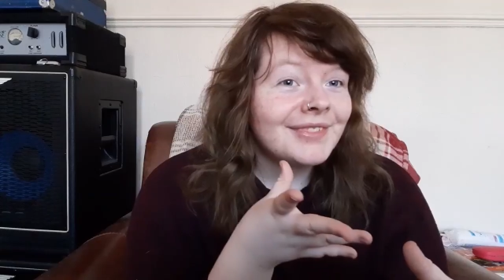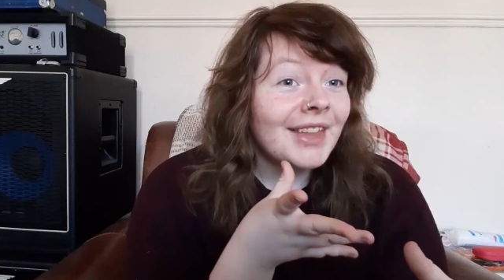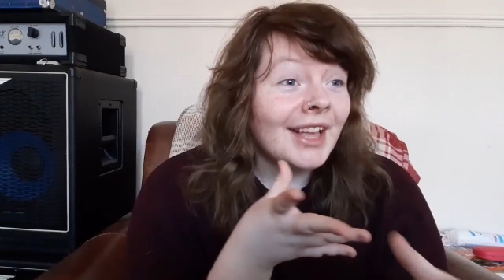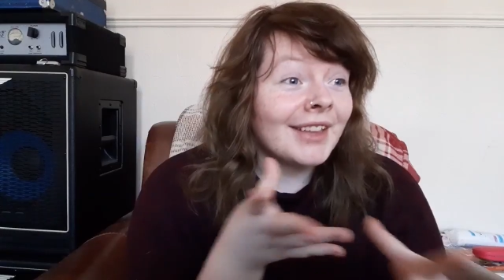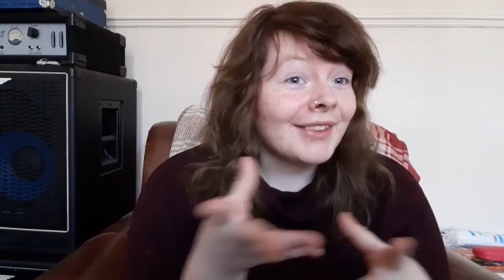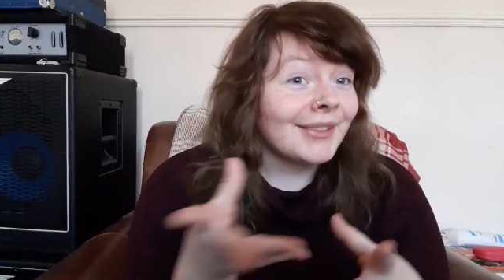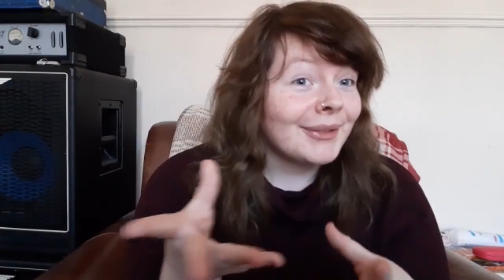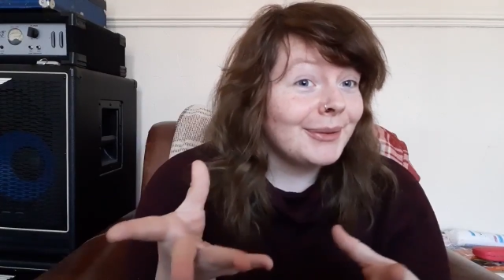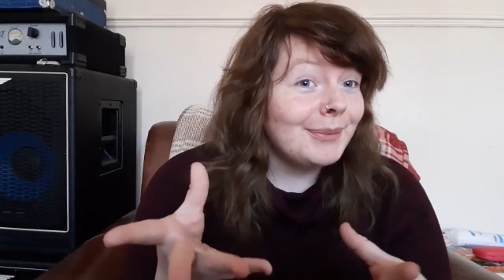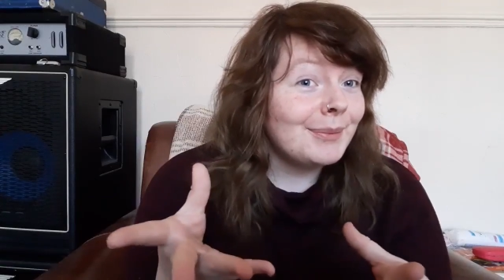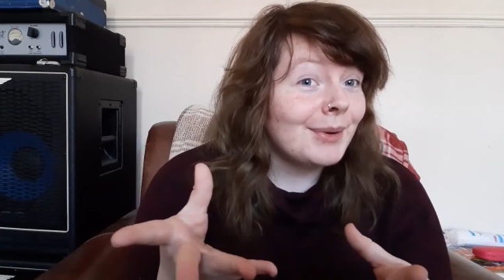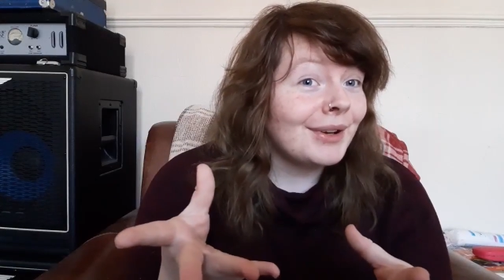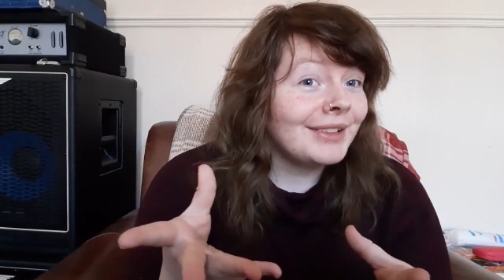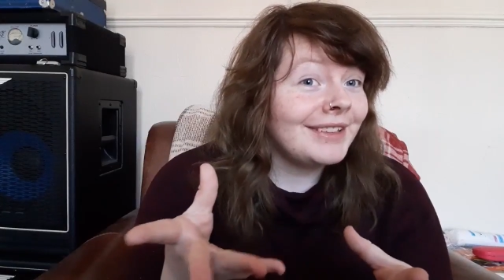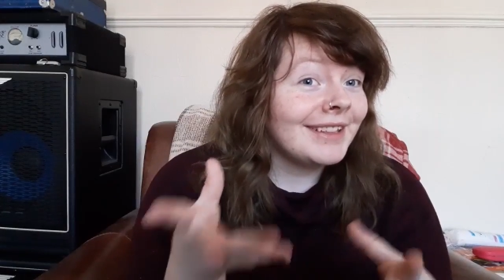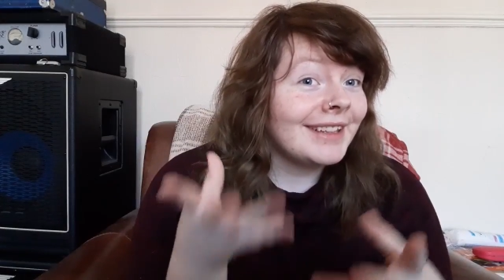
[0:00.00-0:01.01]
at some
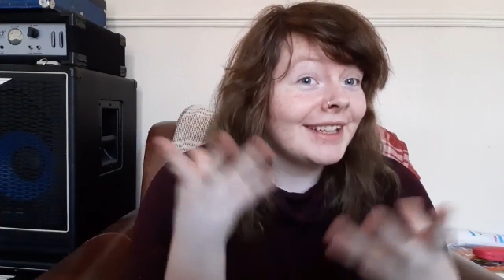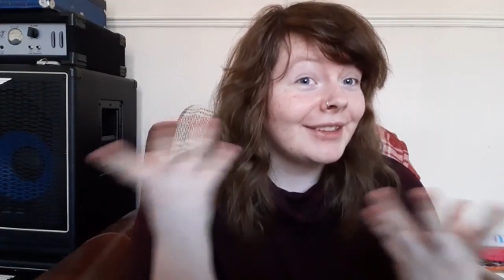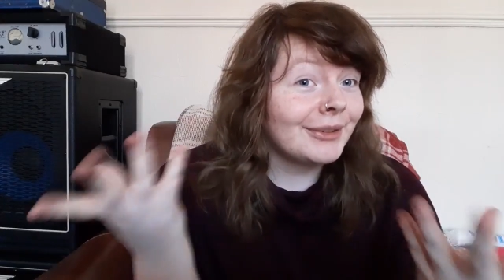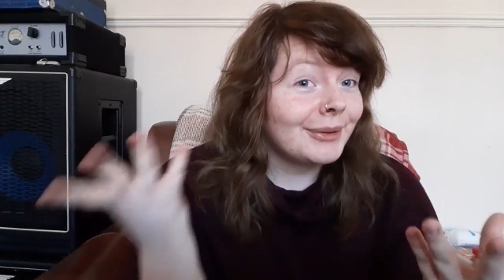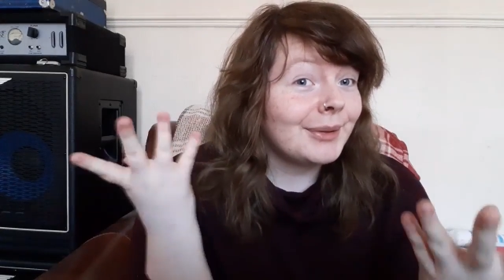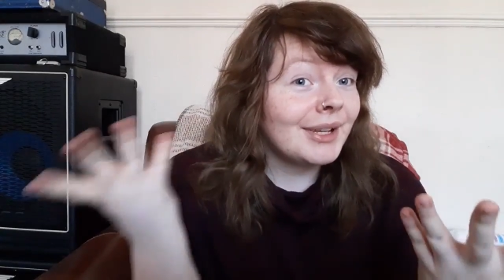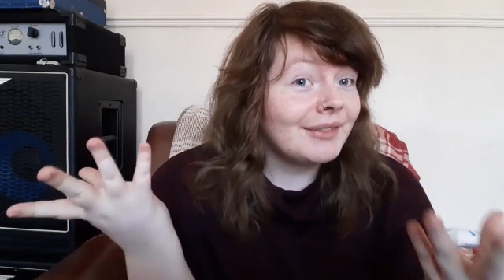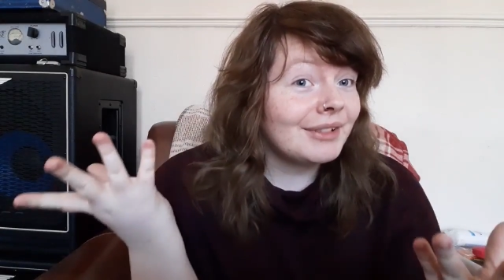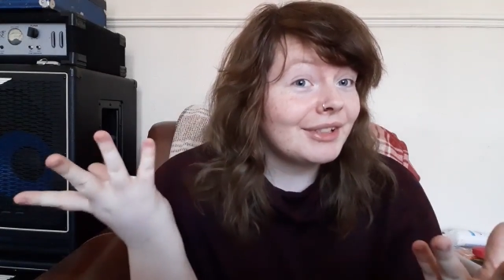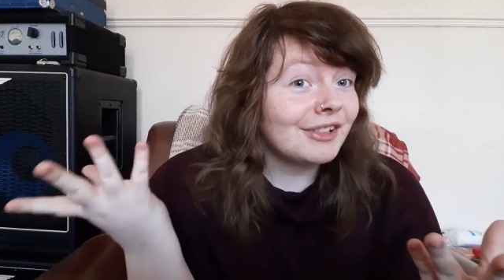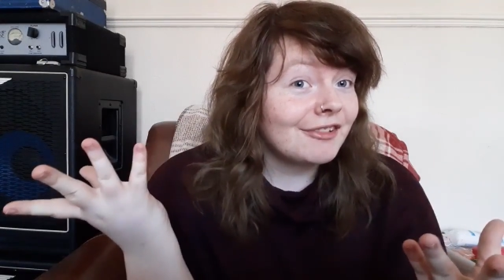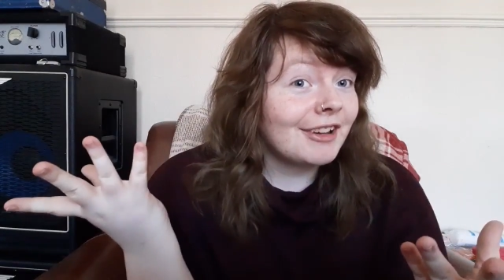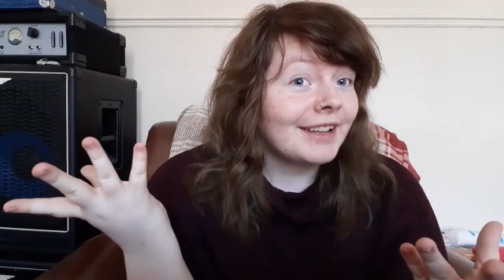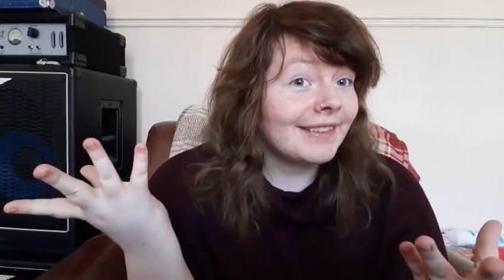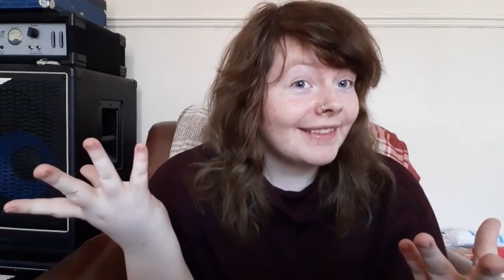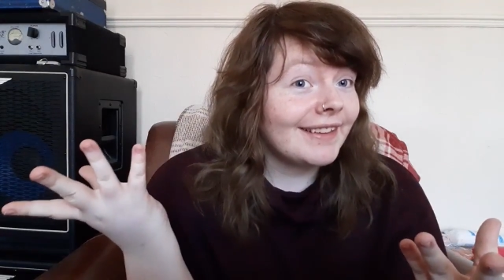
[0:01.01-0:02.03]
point you get too heavy to
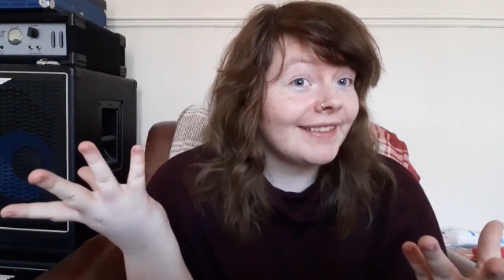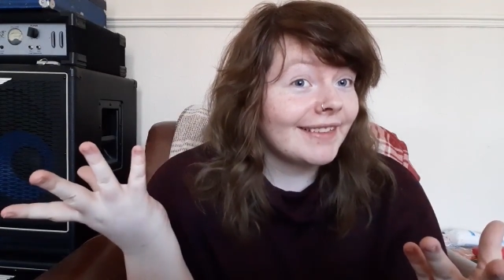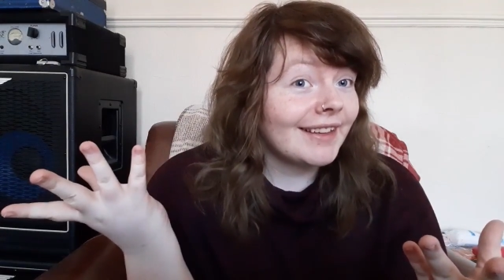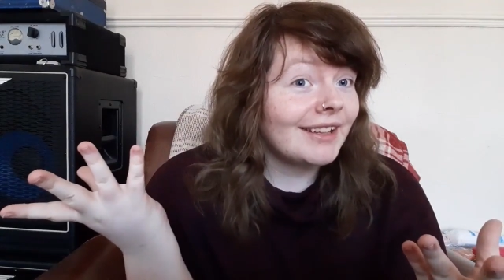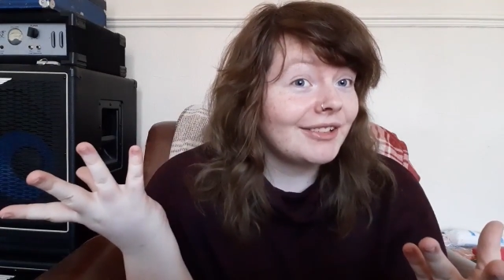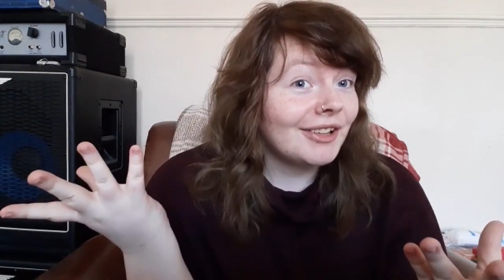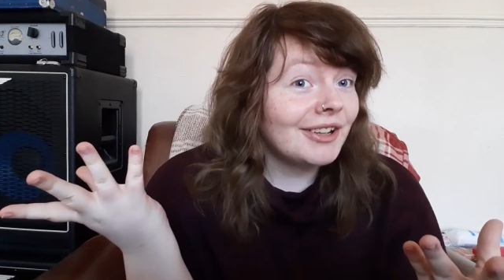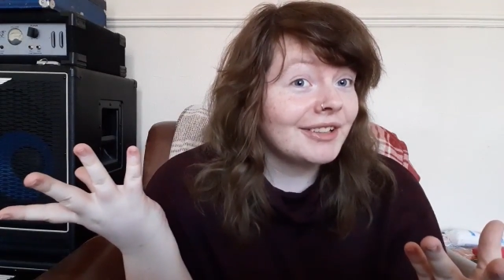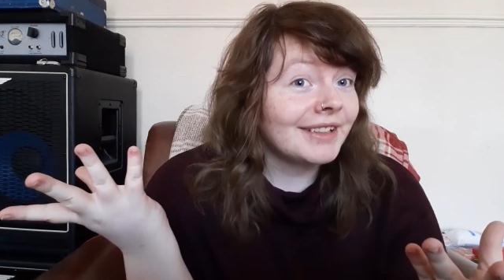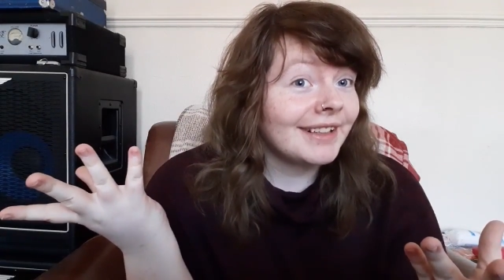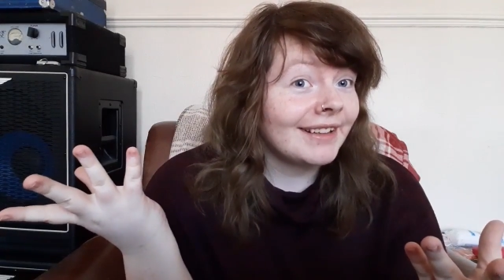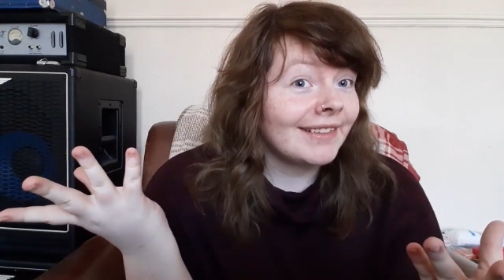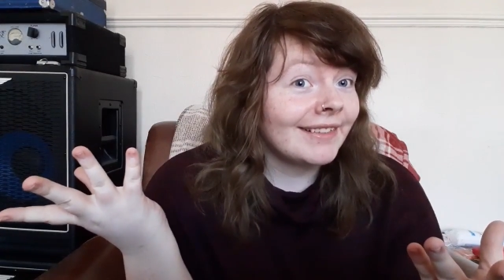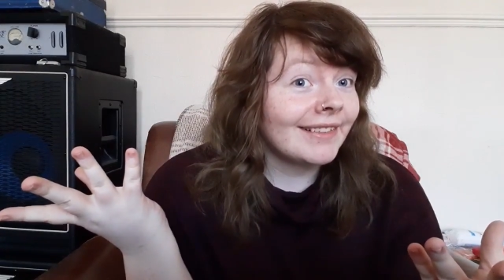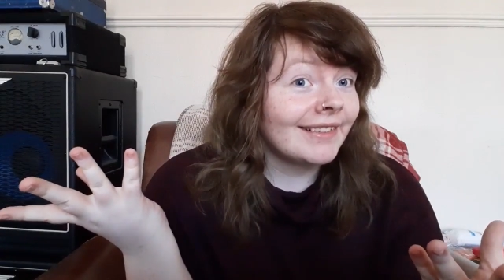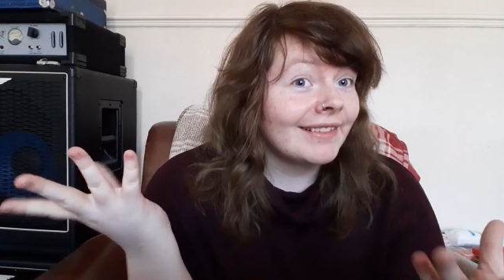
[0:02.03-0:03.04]
ride seaside
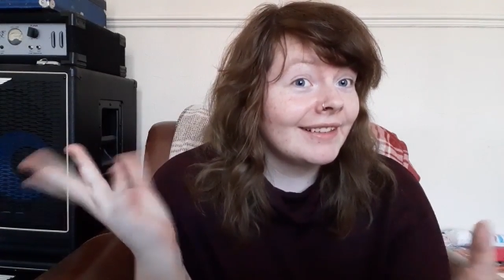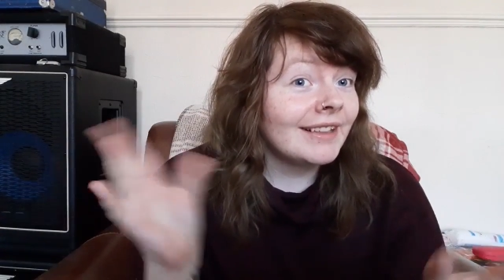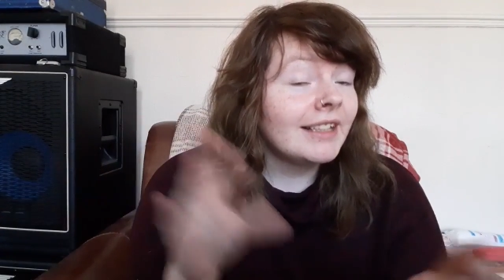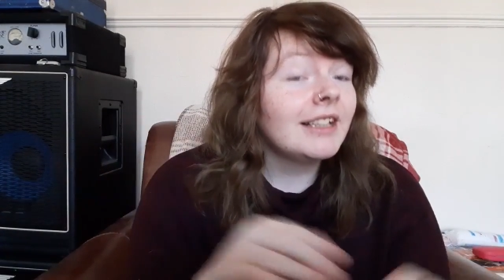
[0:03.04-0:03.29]
donkeys.